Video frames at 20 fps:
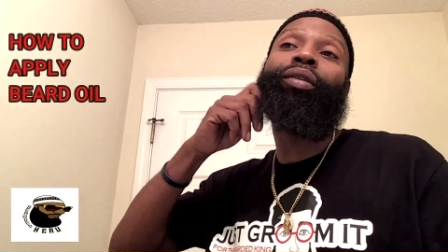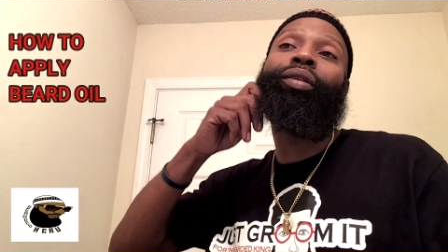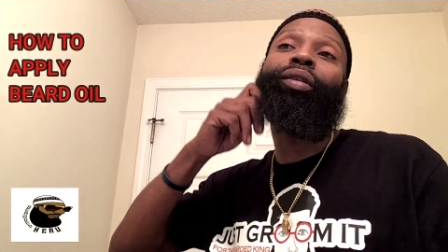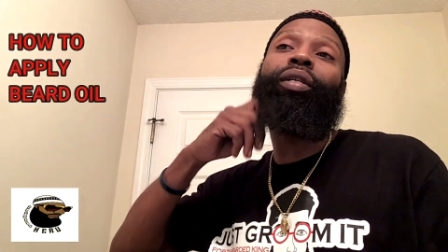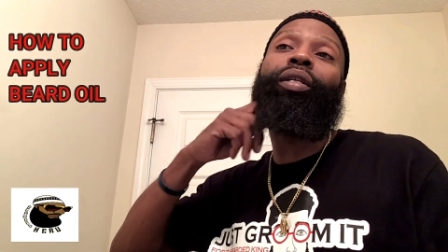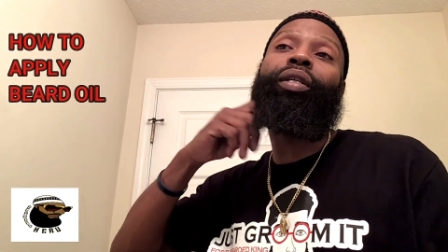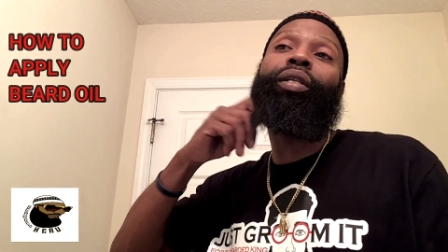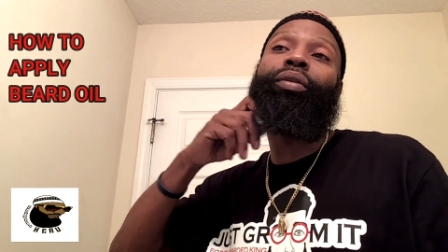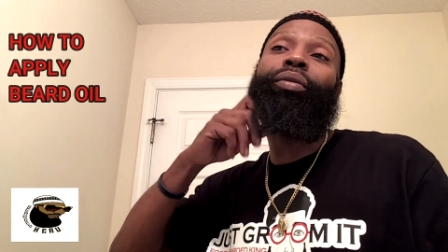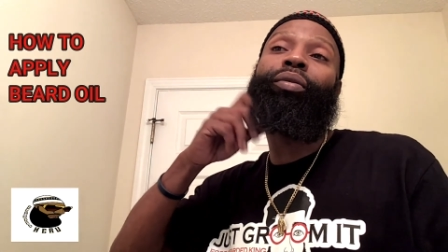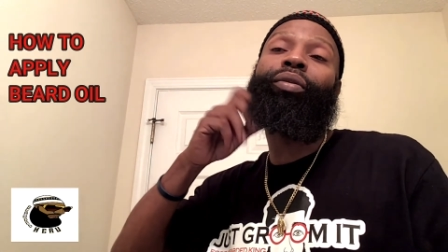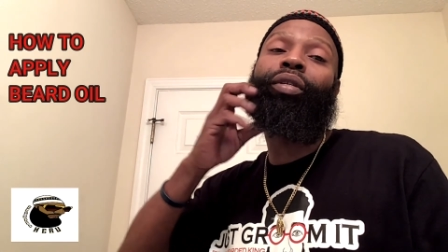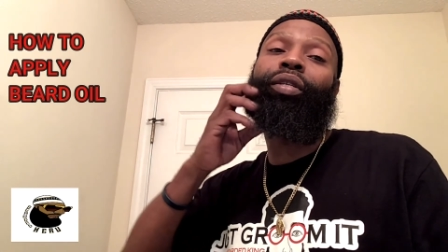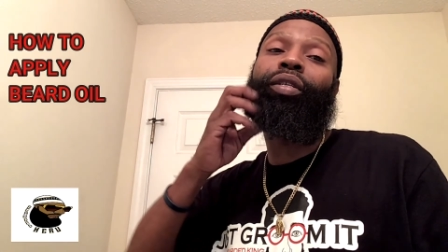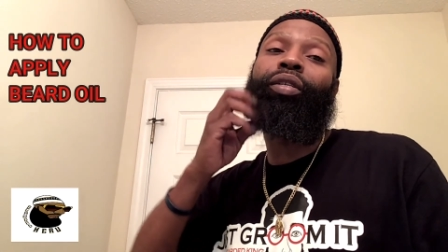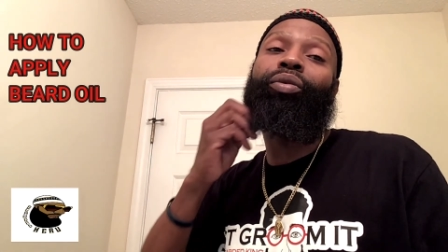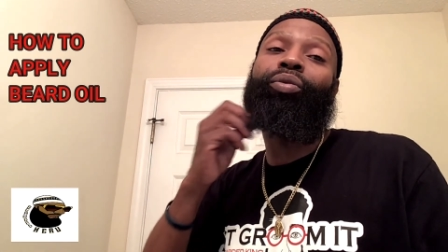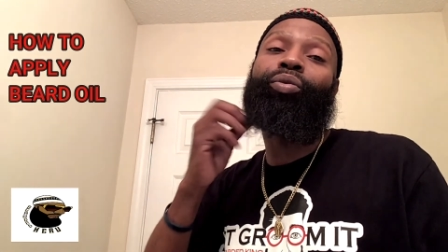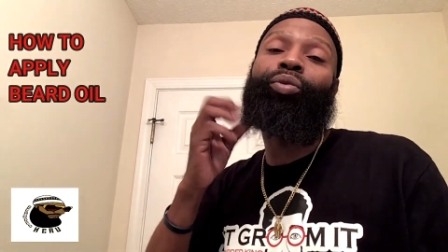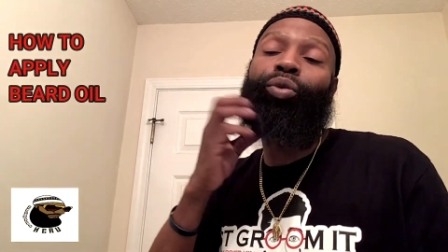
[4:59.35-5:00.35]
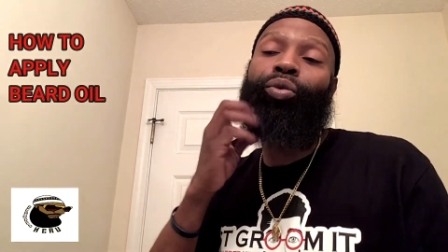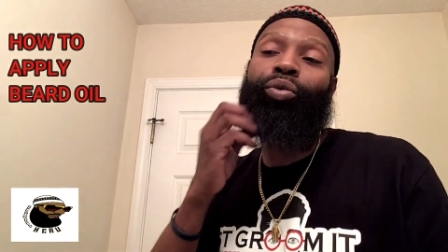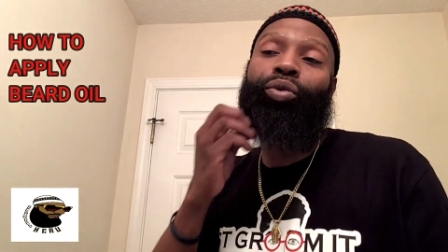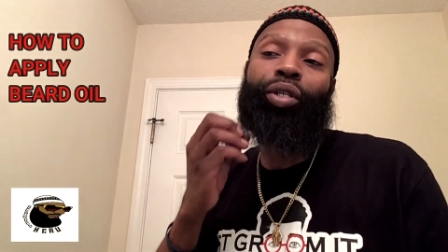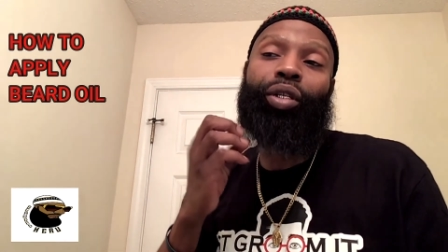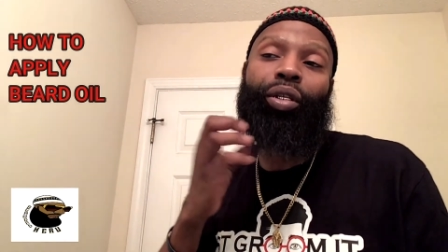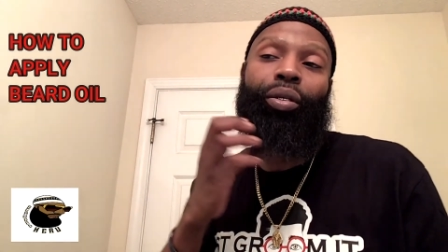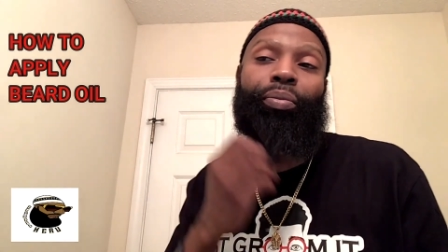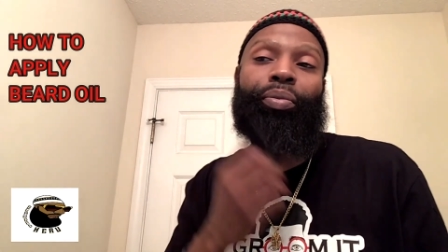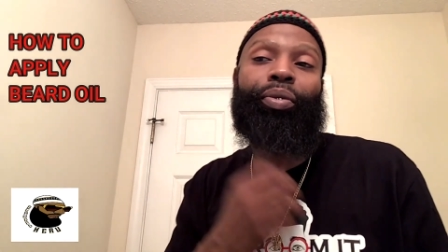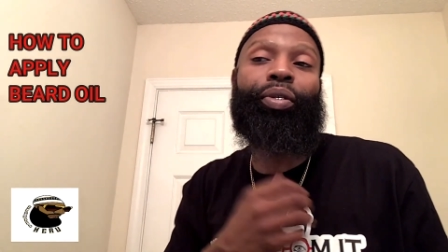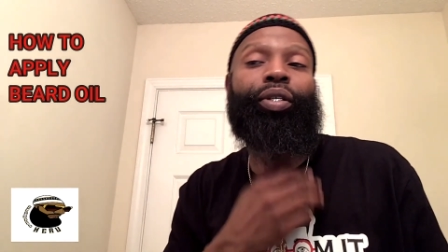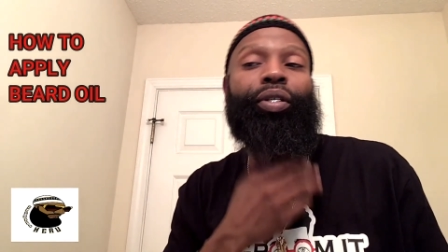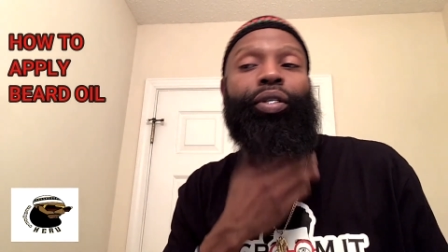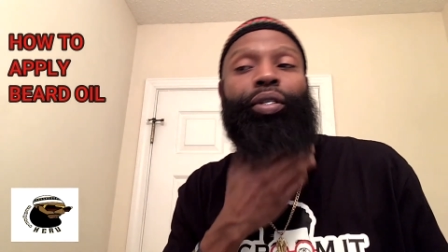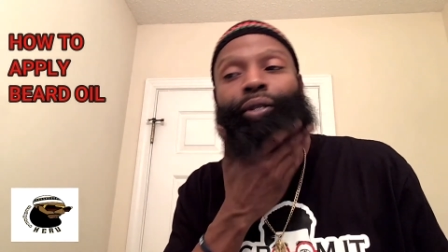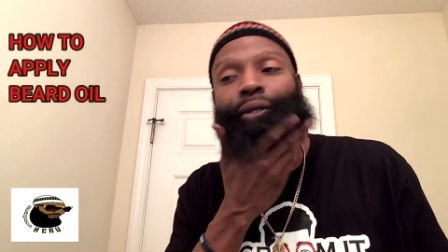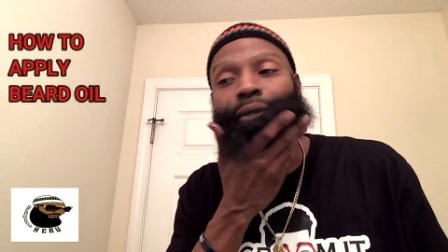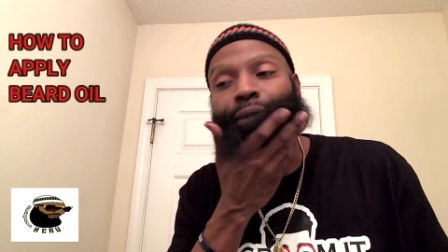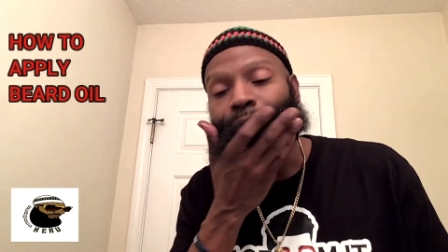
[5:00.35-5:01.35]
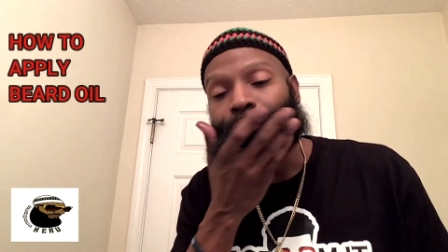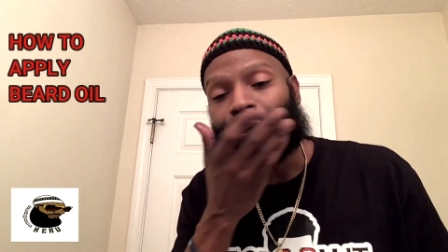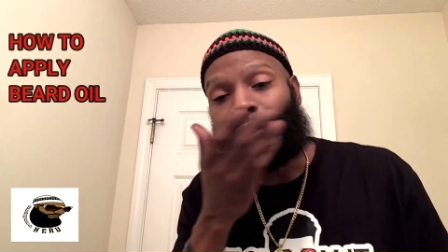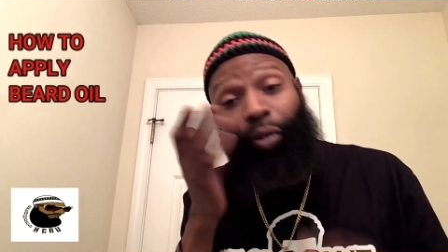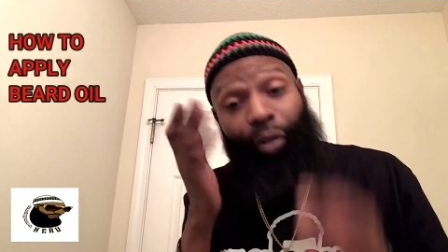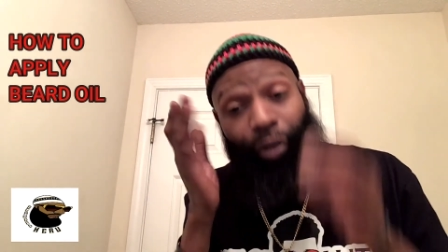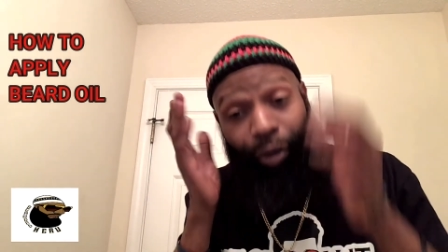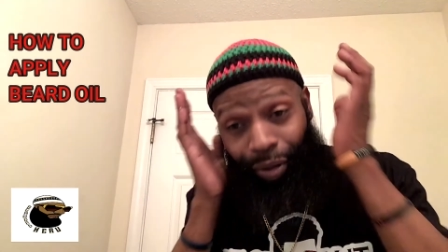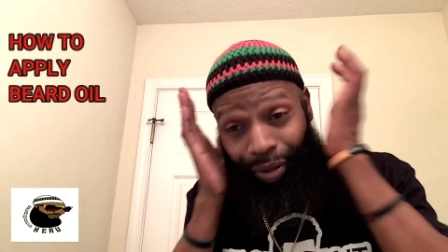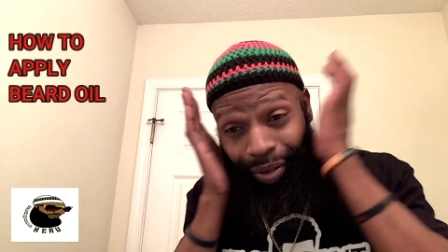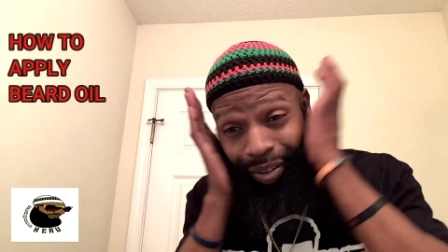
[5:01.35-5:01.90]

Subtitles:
to the roots of the beard. You know what I'm